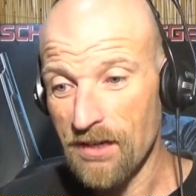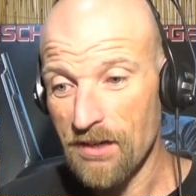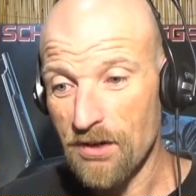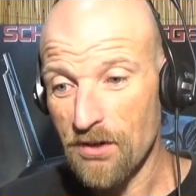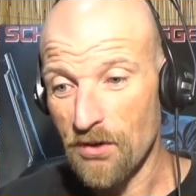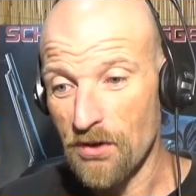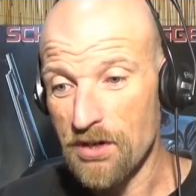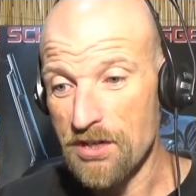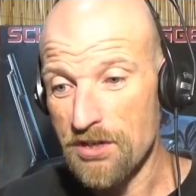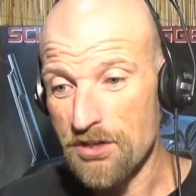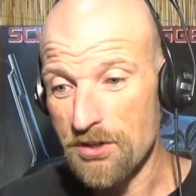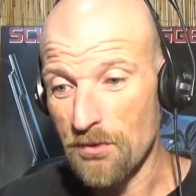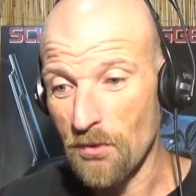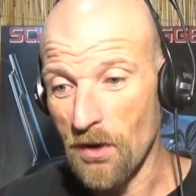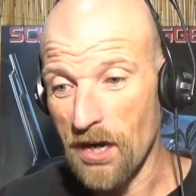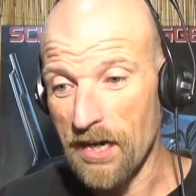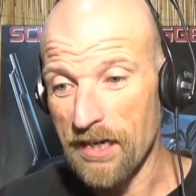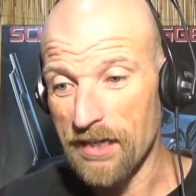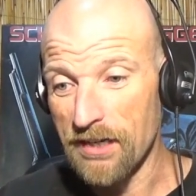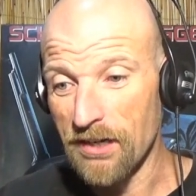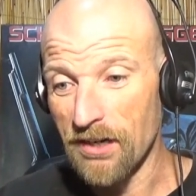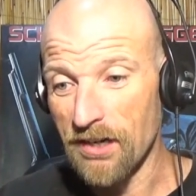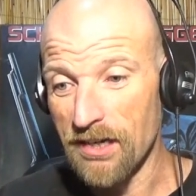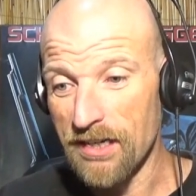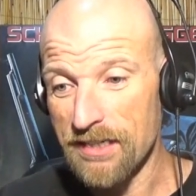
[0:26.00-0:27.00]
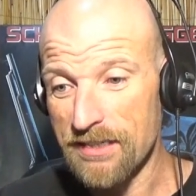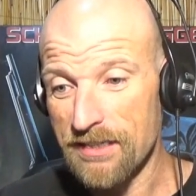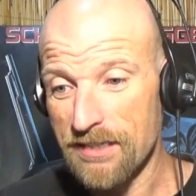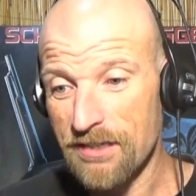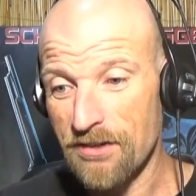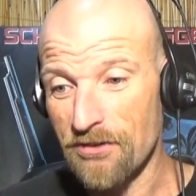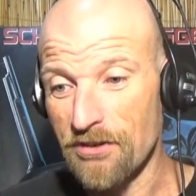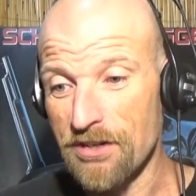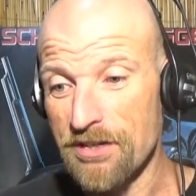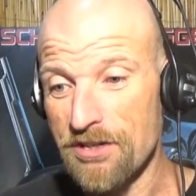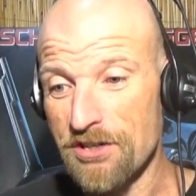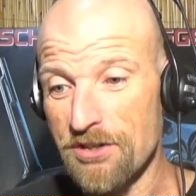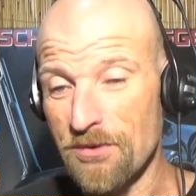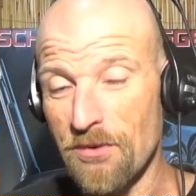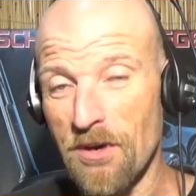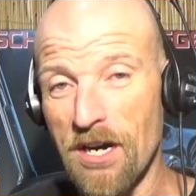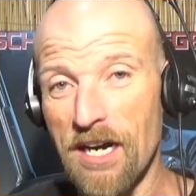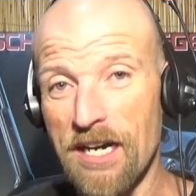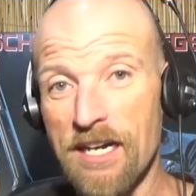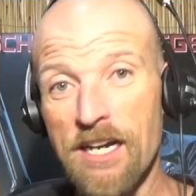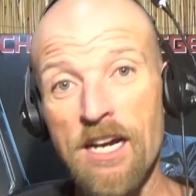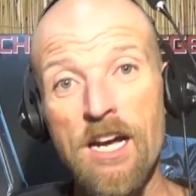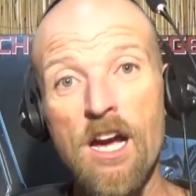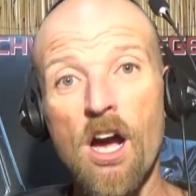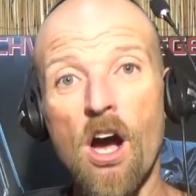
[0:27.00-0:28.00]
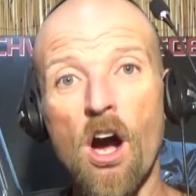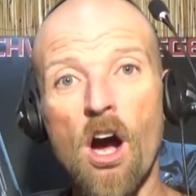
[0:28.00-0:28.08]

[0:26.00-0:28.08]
Cringe away, guys. Cringe away.